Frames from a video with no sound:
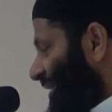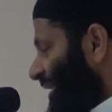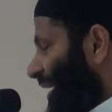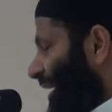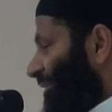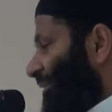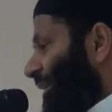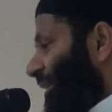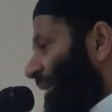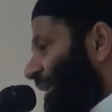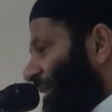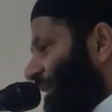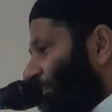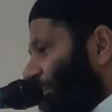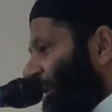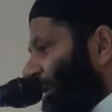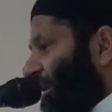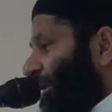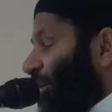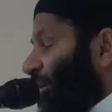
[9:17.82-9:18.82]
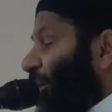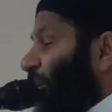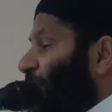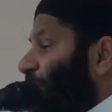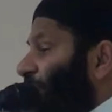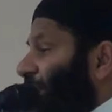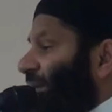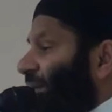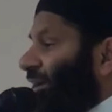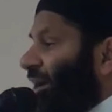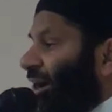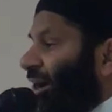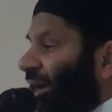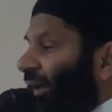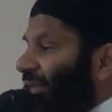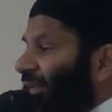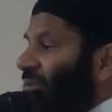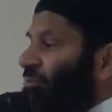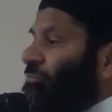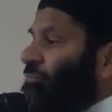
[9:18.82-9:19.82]
And the hikmah of being
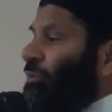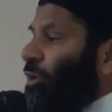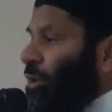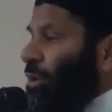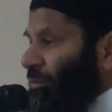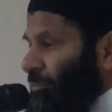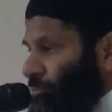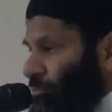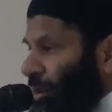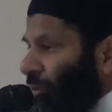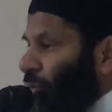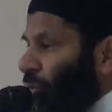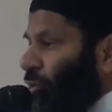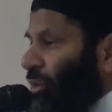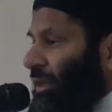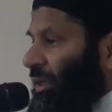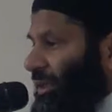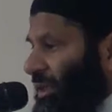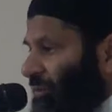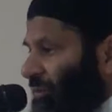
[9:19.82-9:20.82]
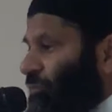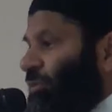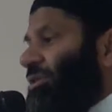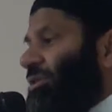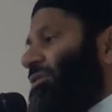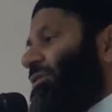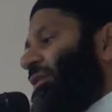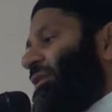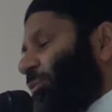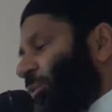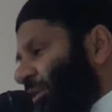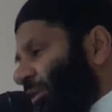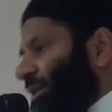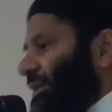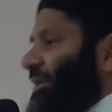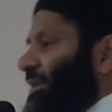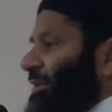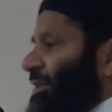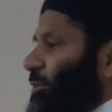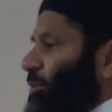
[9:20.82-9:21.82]
kind and following brotherhood and love was correct with
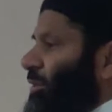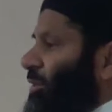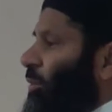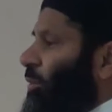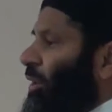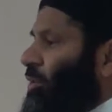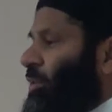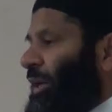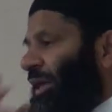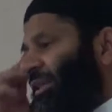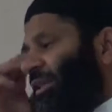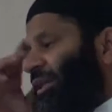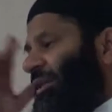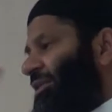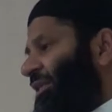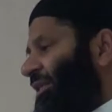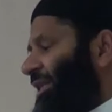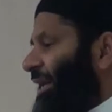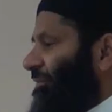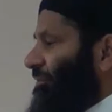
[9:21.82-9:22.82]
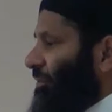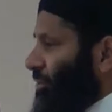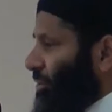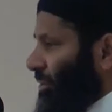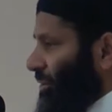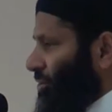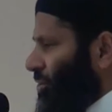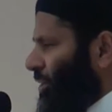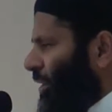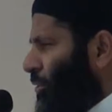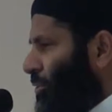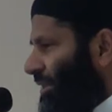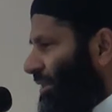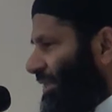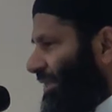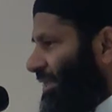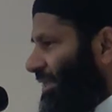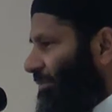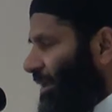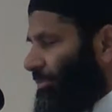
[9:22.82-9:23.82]
the one who didn't have the knowledge. Can you
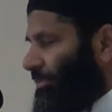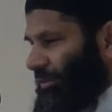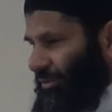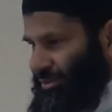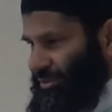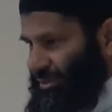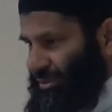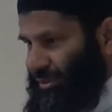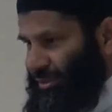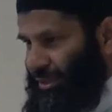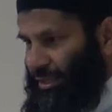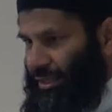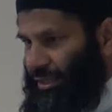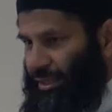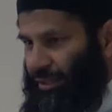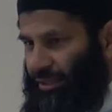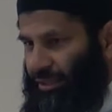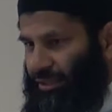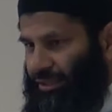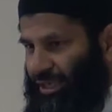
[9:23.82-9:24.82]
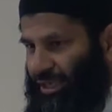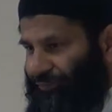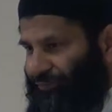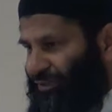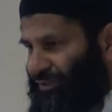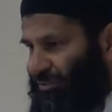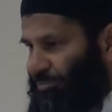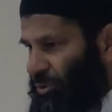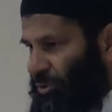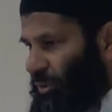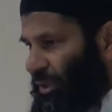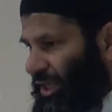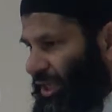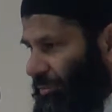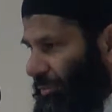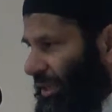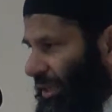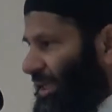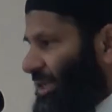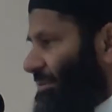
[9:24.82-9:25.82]
see, my brothers, the difference between
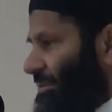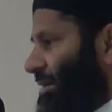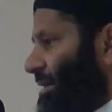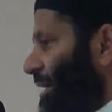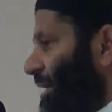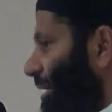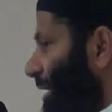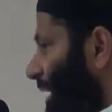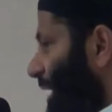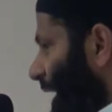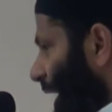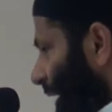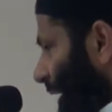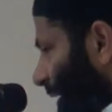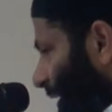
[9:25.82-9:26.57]
hikmah ilmiya and